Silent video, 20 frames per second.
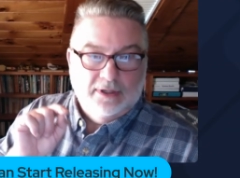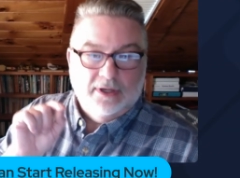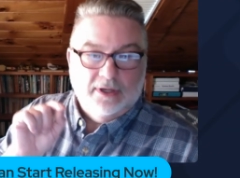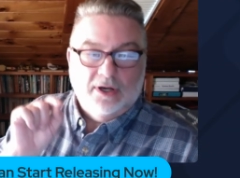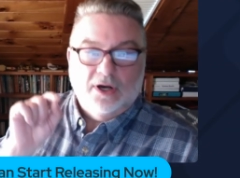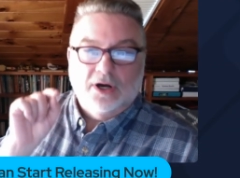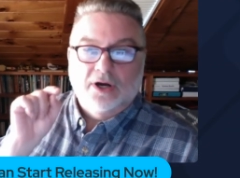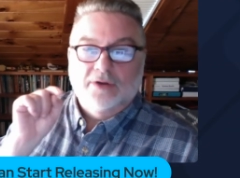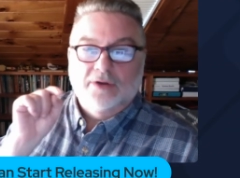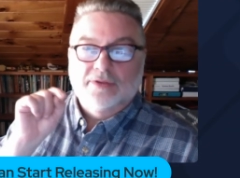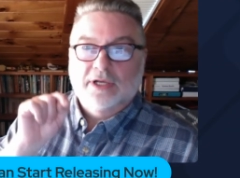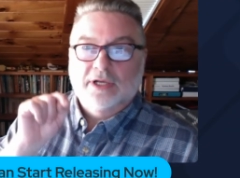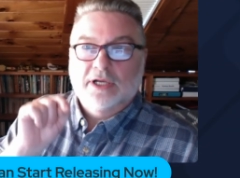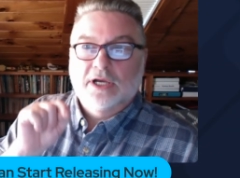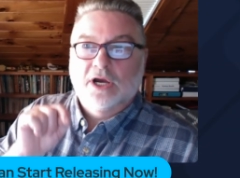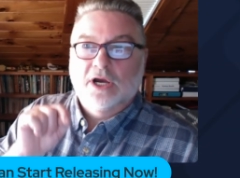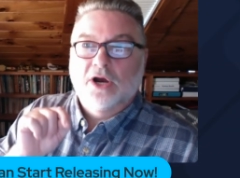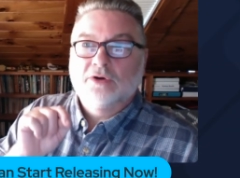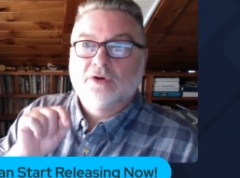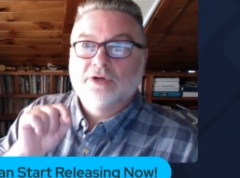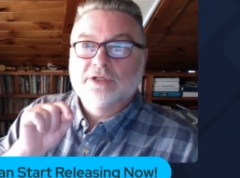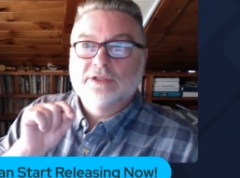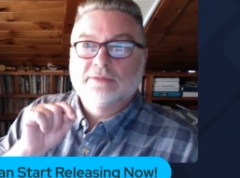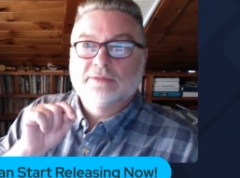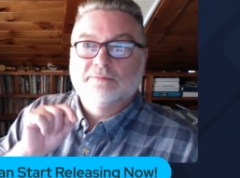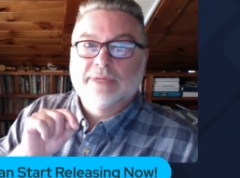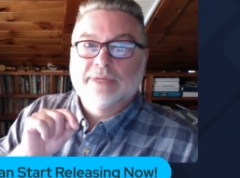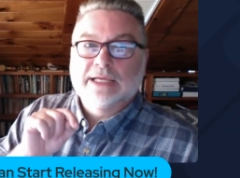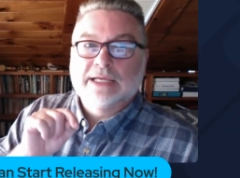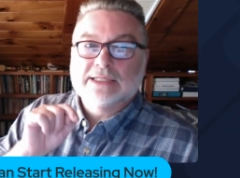are the current
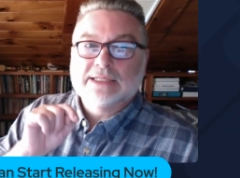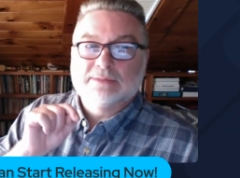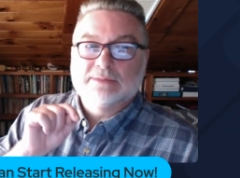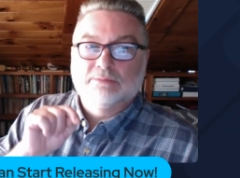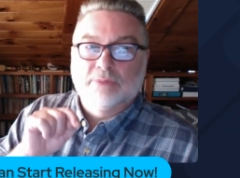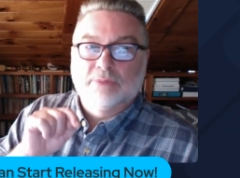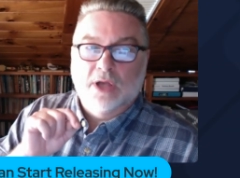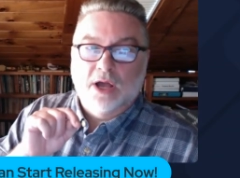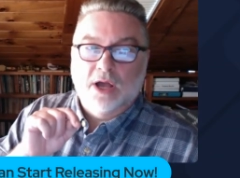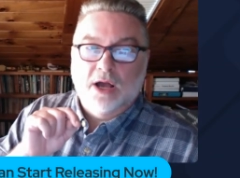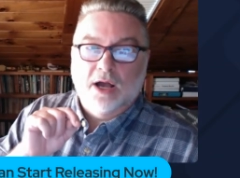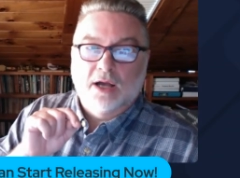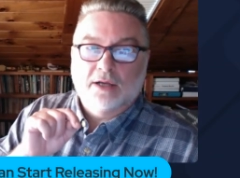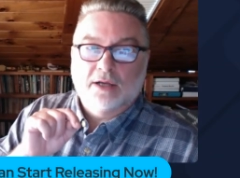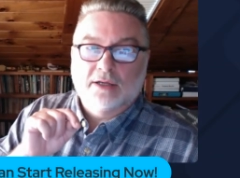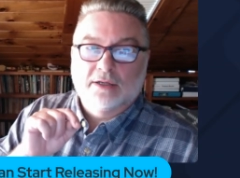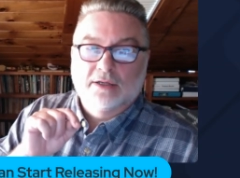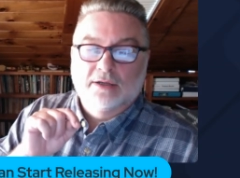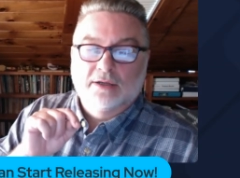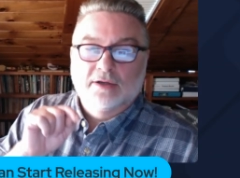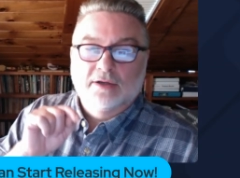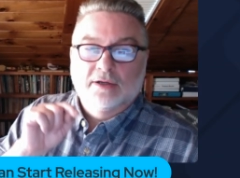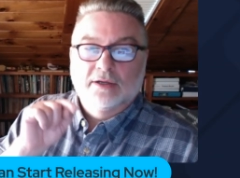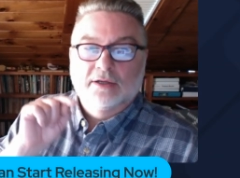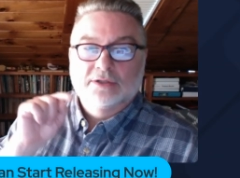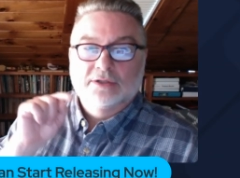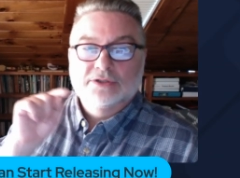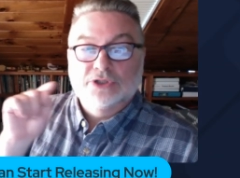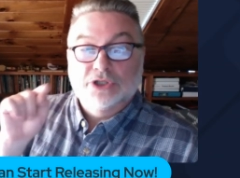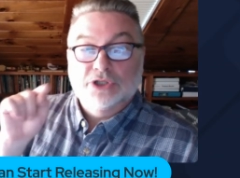biggest block
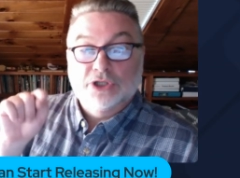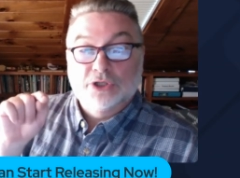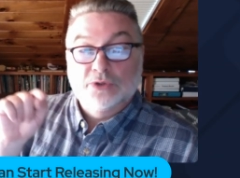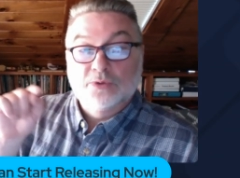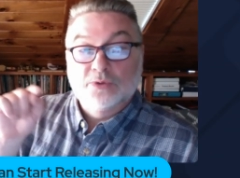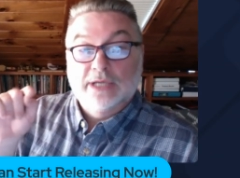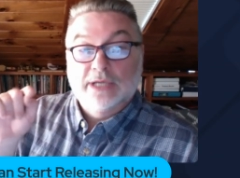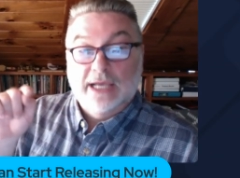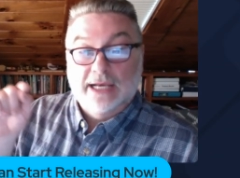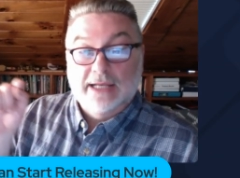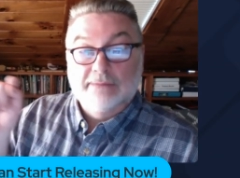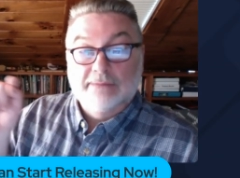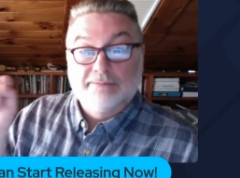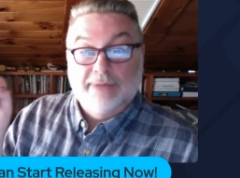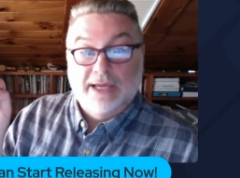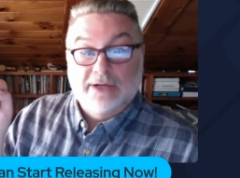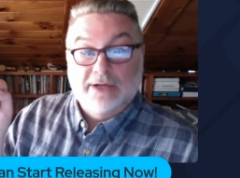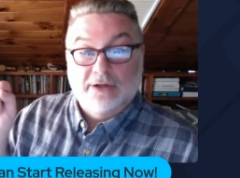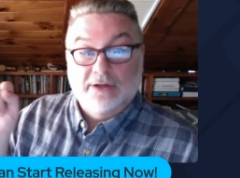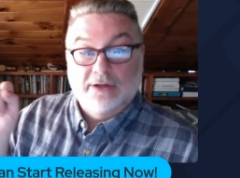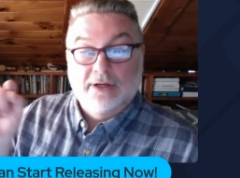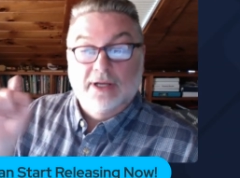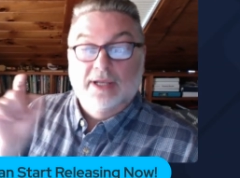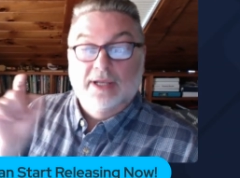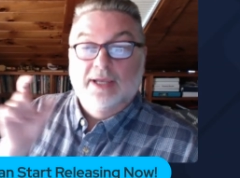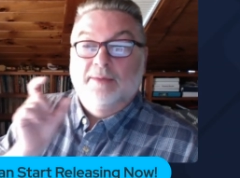to you getting better,